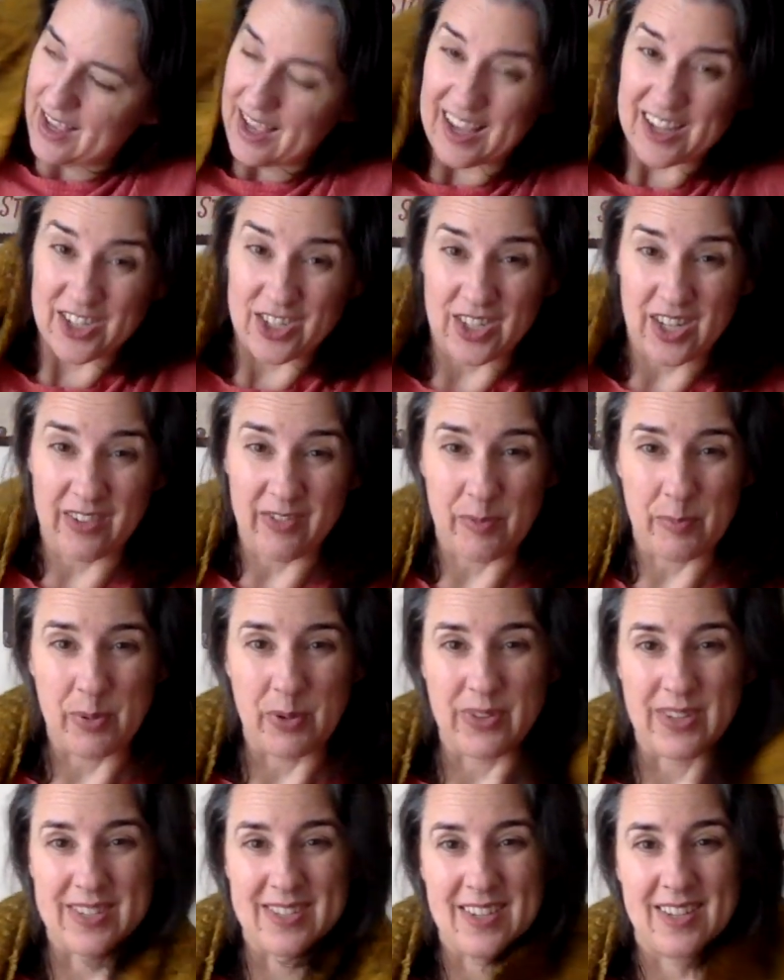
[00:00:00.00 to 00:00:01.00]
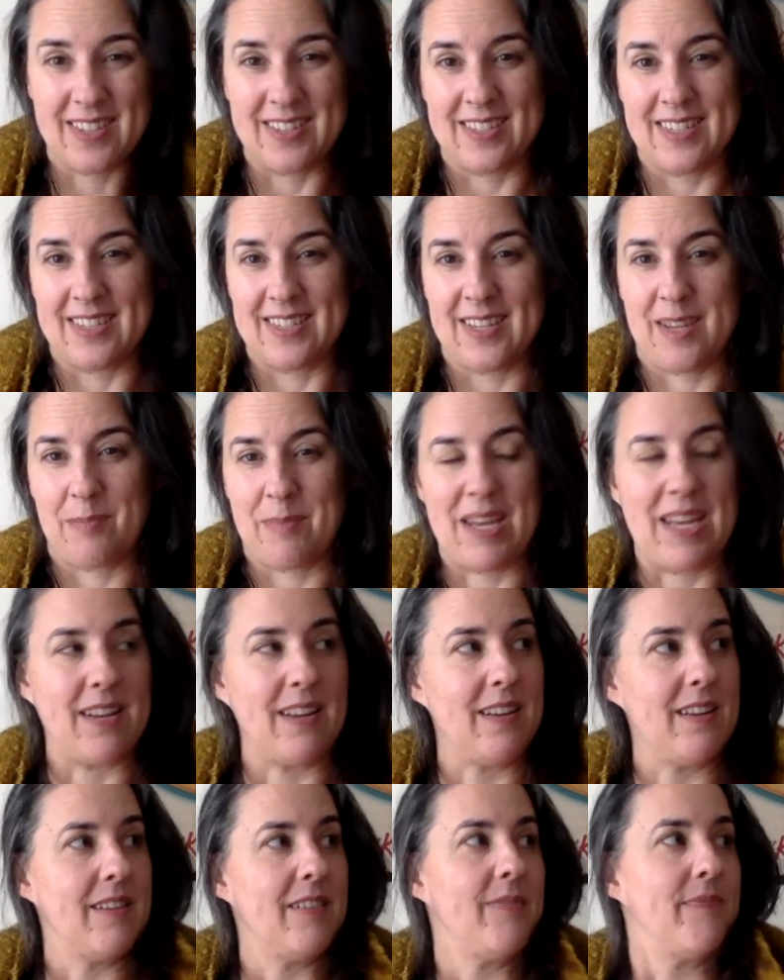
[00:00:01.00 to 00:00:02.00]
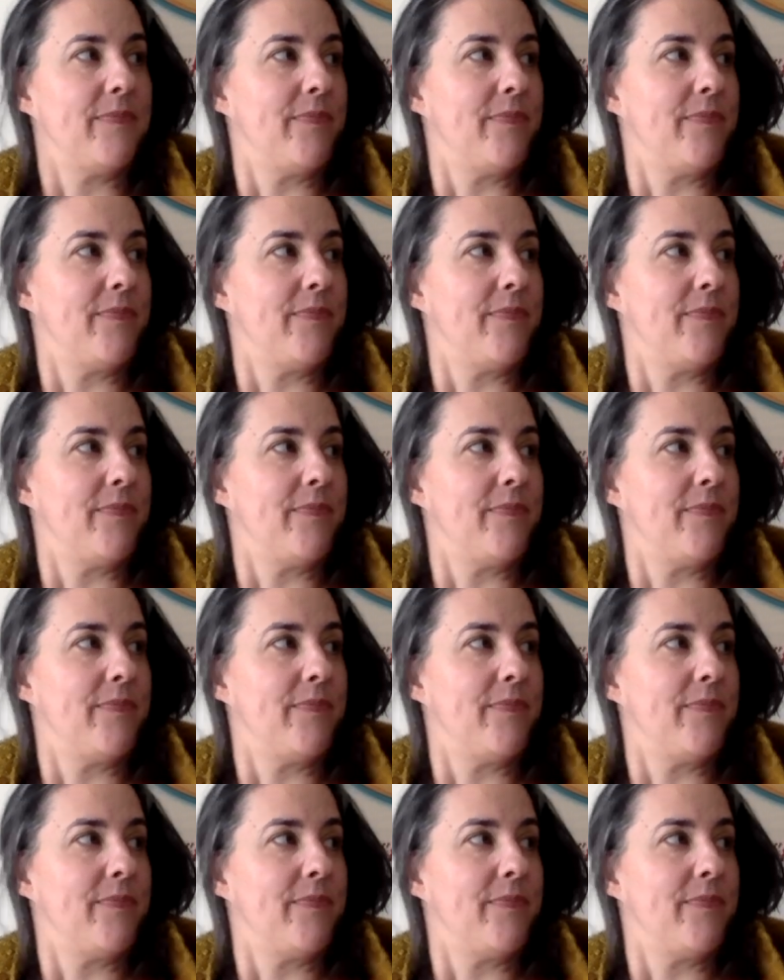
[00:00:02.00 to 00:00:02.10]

actually I haven't put this on since I made it.